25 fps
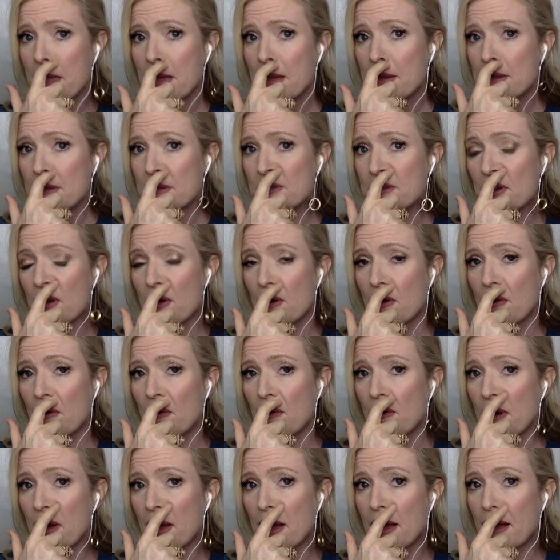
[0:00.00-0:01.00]

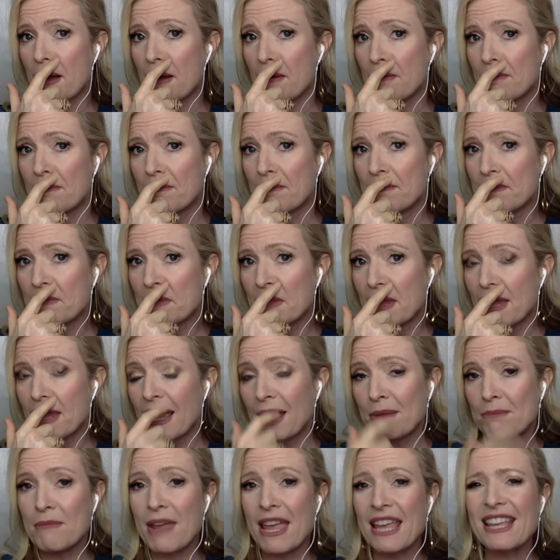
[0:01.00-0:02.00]
So,
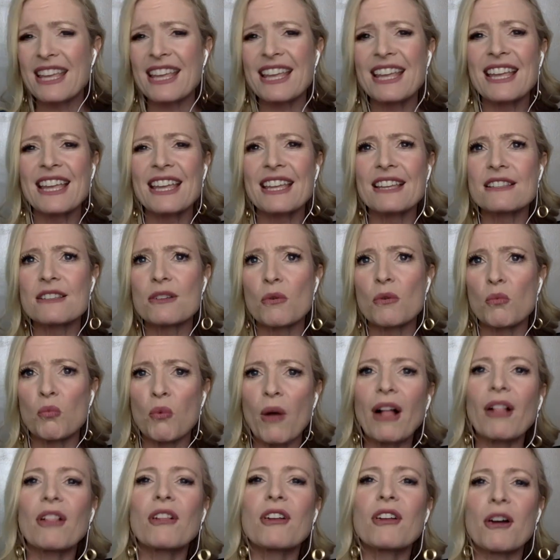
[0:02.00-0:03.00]
and making it
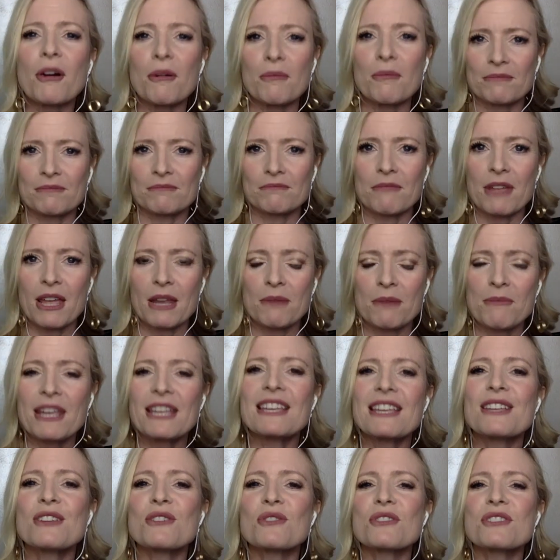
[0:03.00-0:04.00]
welcome and
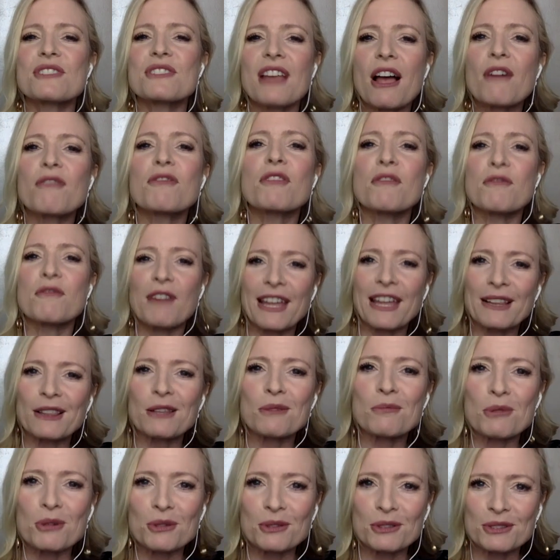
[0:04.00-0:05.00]
making yourself
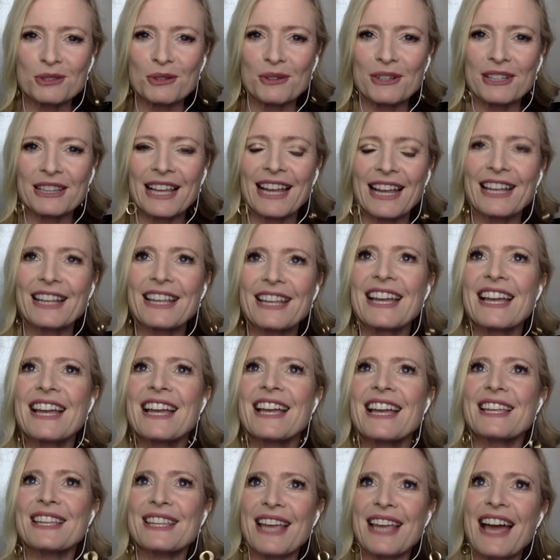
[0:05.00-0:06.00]
available to it. Like,
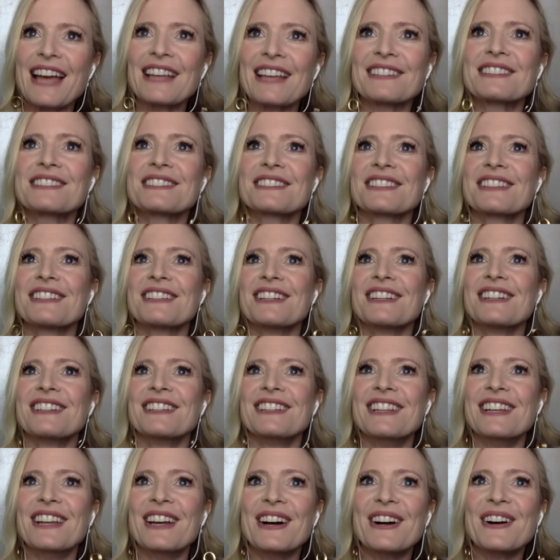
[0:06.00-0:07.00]
yes,
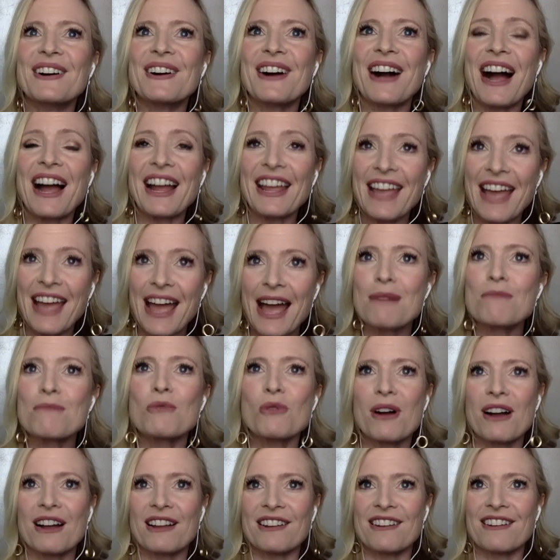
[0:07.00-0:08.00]
you know, I am
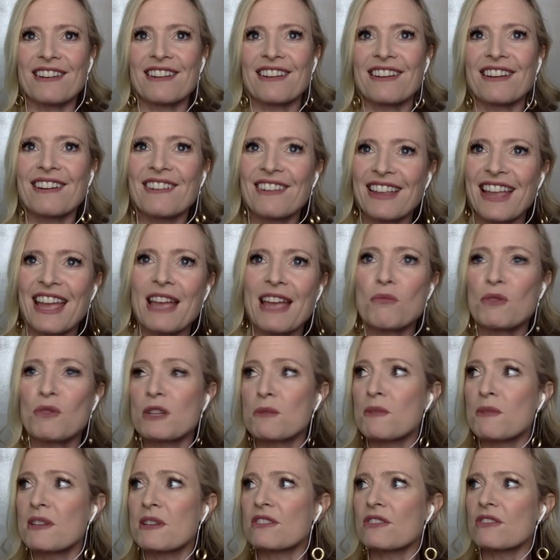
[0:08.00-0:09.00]
one. Okay.
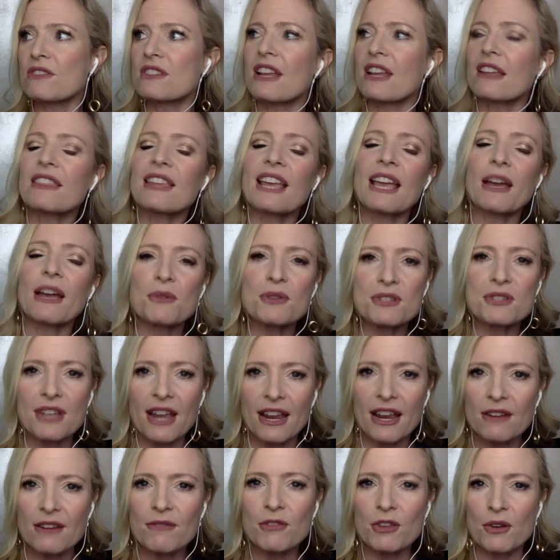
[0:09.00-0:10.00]
Which means there's nothing
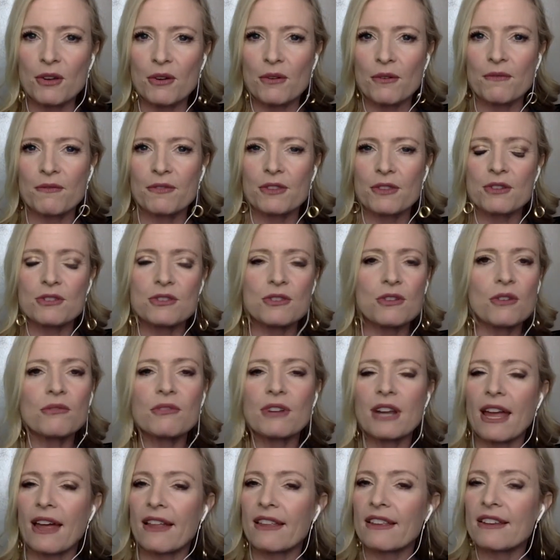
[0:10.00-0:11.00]
outside of you. There's no
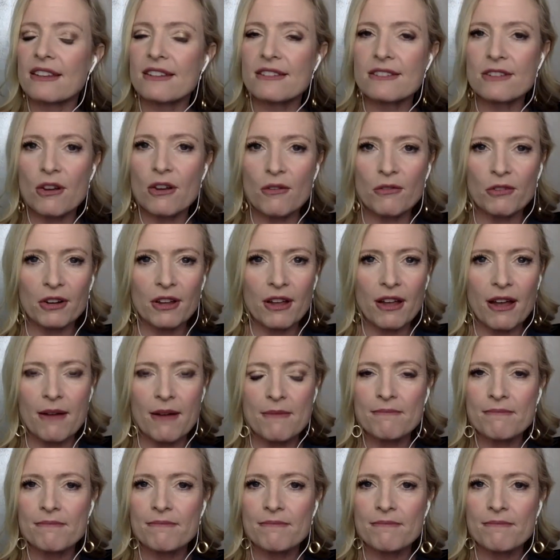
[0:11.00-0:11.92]
reality to overcome.